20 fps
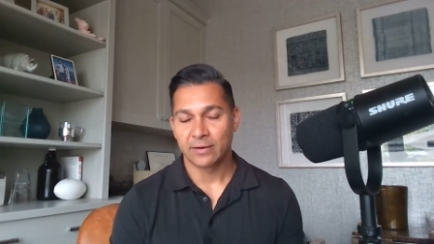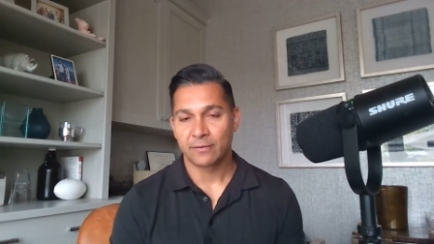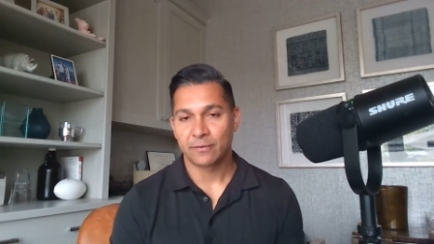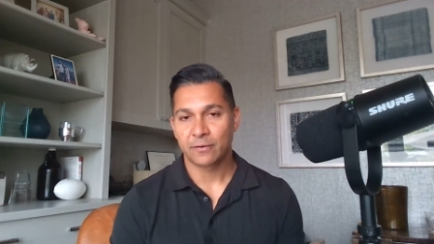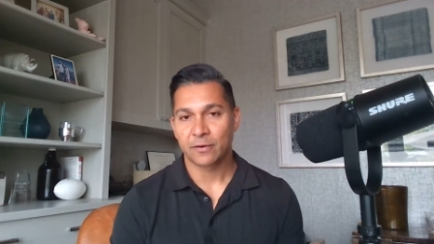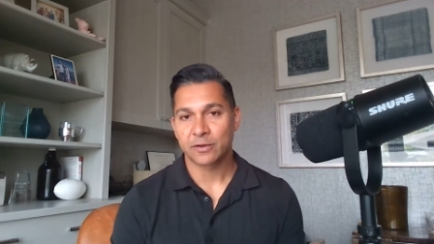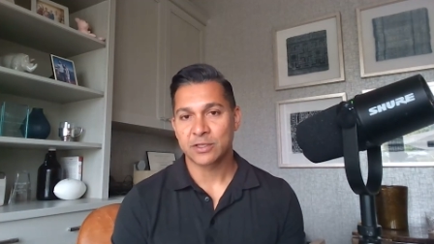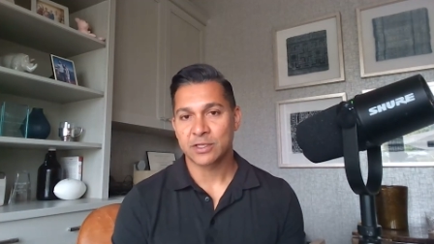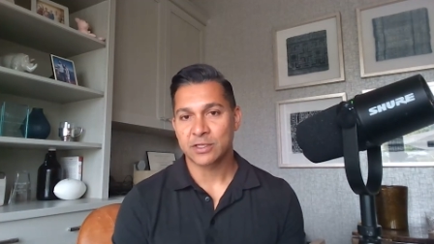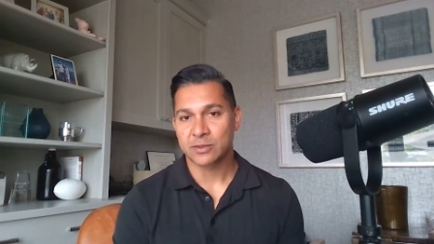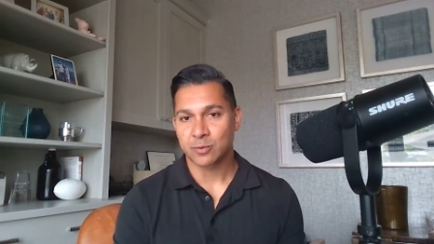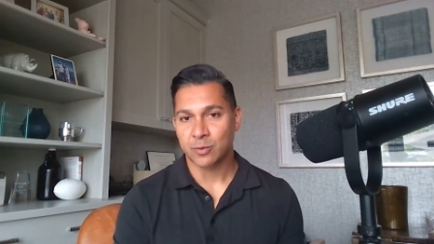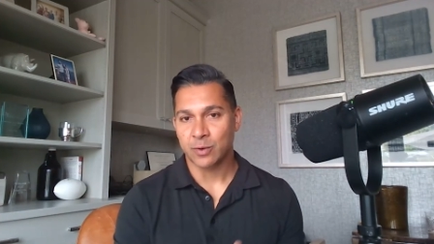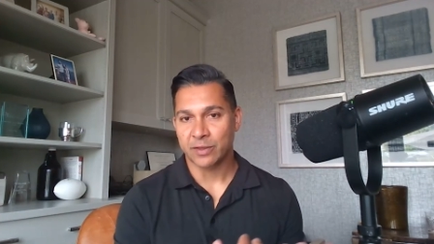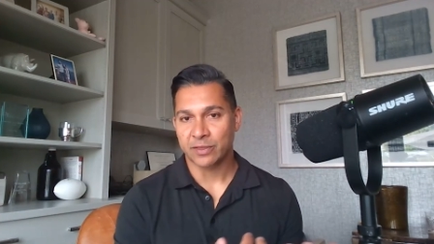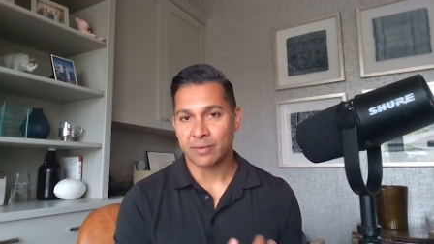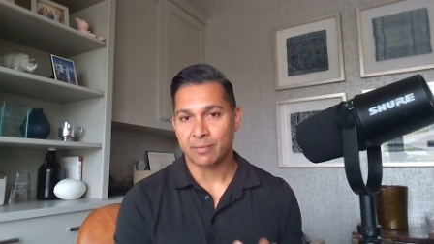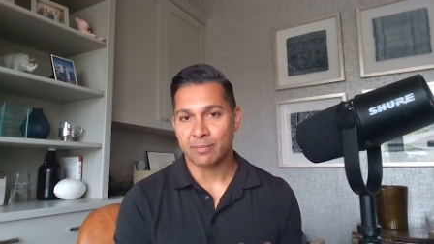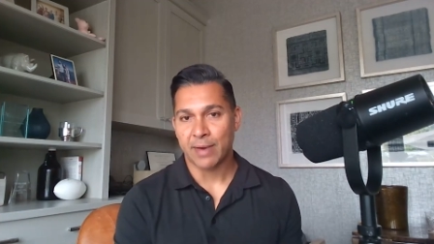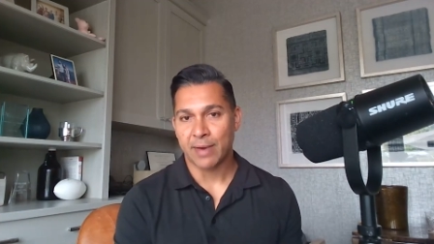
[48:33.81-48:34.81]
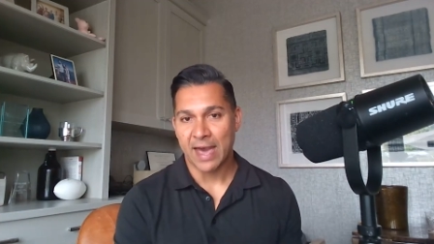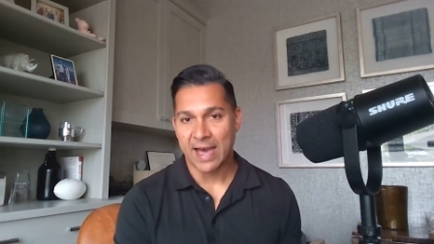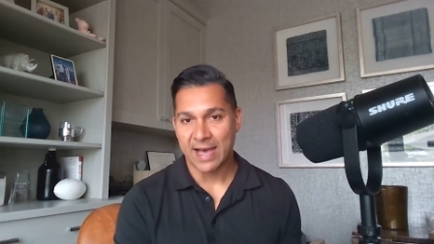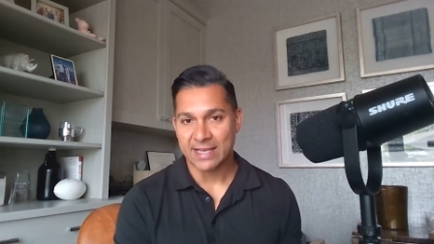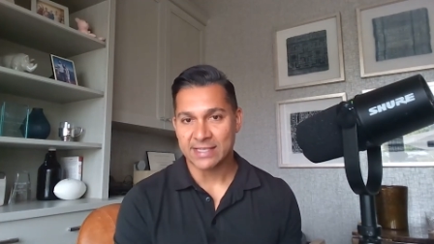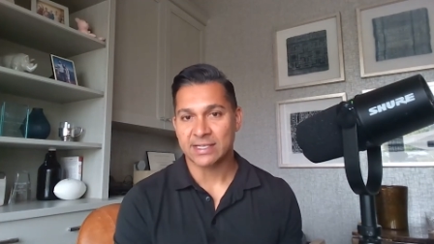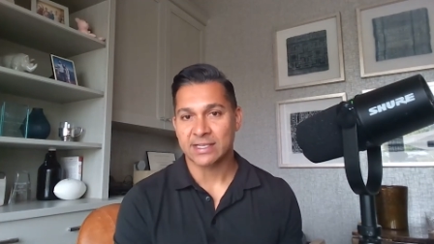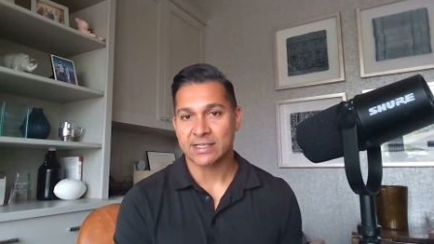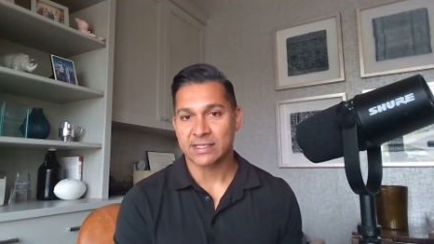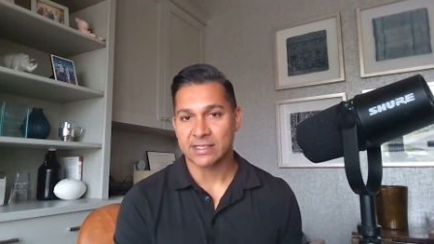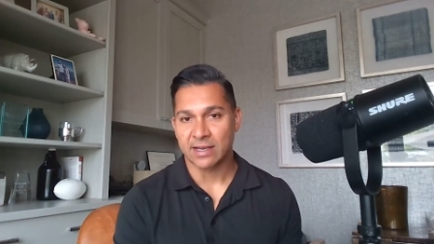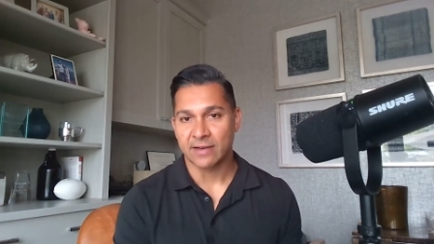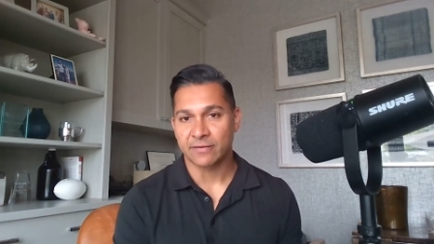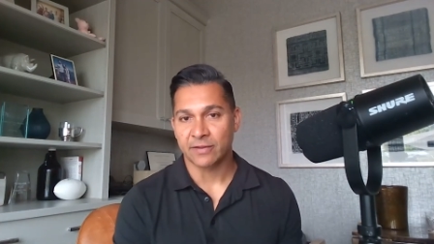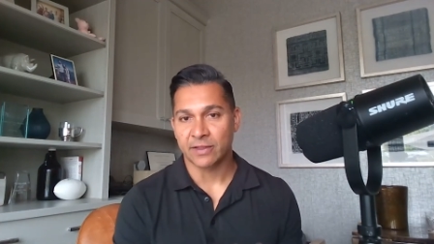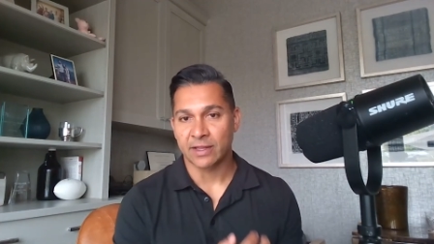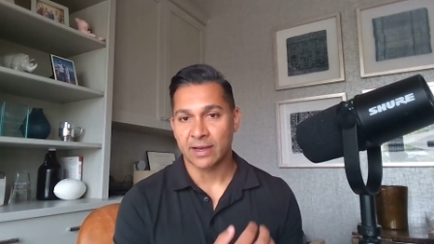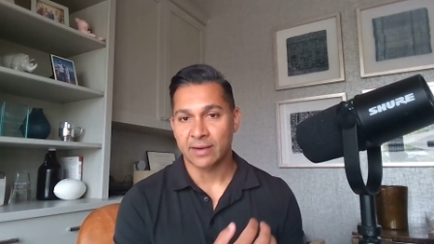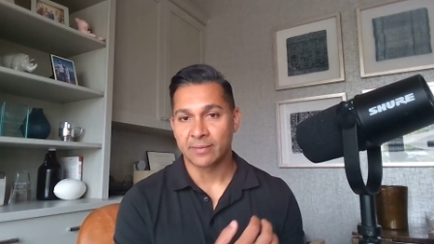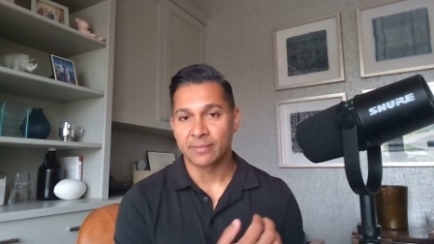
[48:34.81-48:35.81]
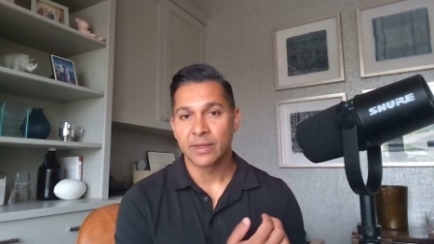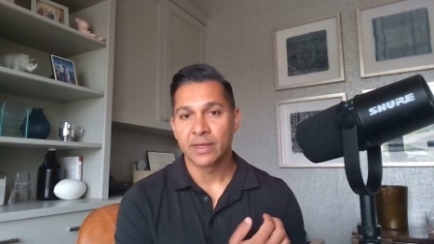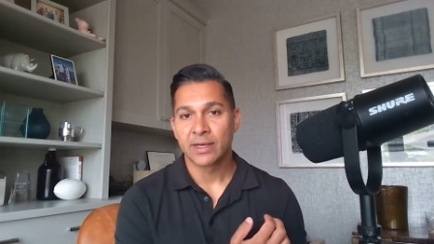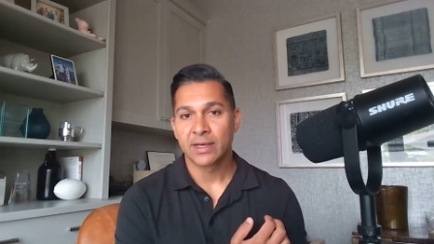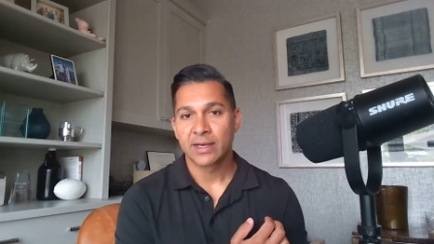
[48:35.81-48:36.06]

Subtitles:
versus what the past has given them?